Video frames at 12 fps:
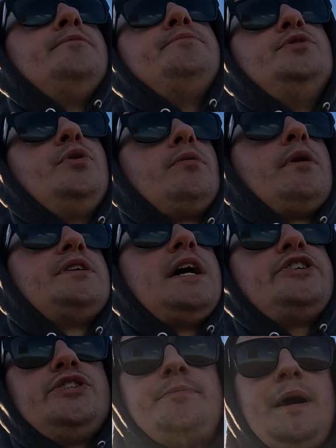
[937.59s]
Doing
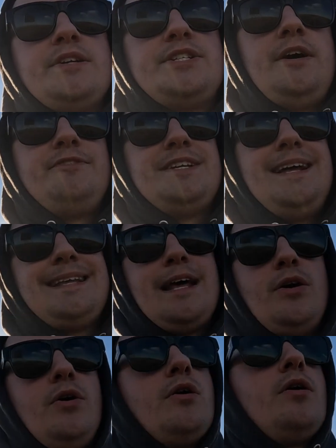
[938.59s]
rotations by yourself is not that
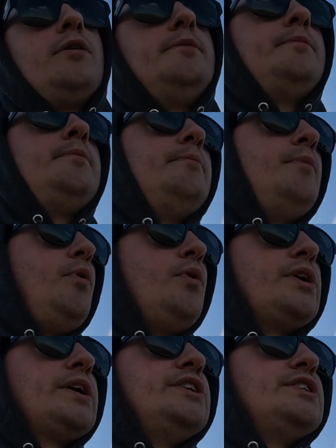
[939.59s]
hard,
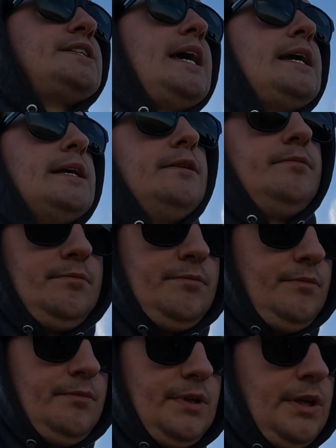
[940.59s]
or you can just take it,
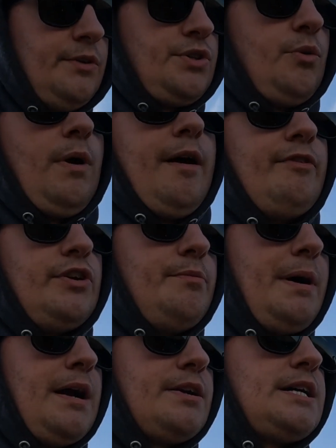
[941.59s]
you know, to wherever you
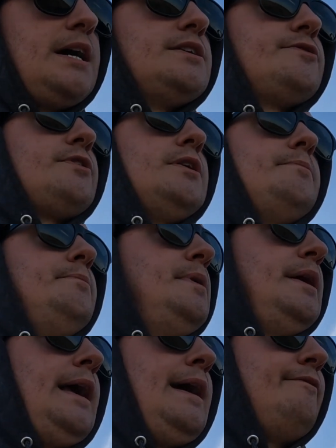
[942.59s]
buy your tires from
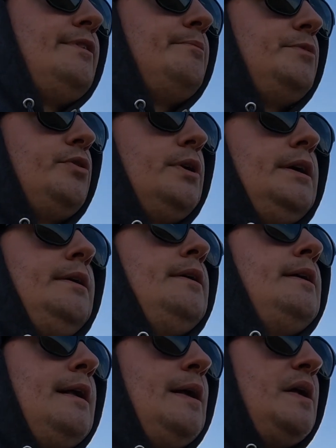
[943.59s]
and have them do it.
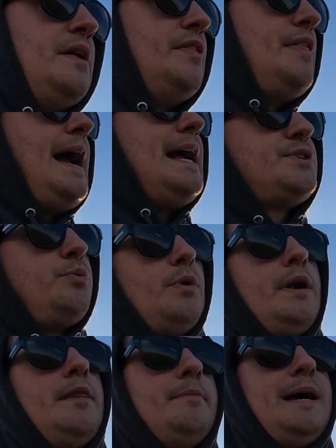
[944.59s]
That's
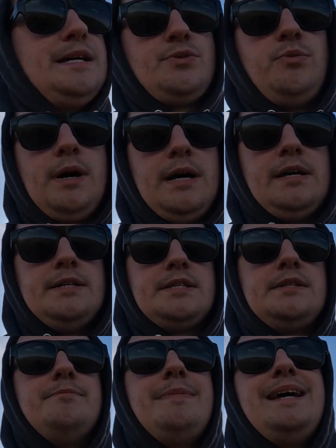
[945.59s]
one of the best ways
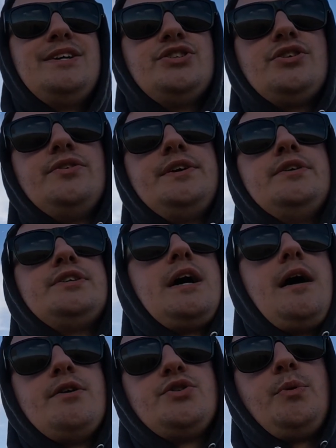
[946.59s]
to make sure that your
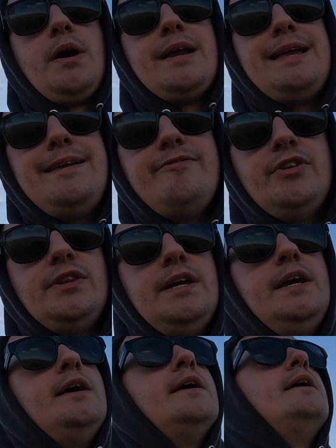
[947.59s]
tires wear evenly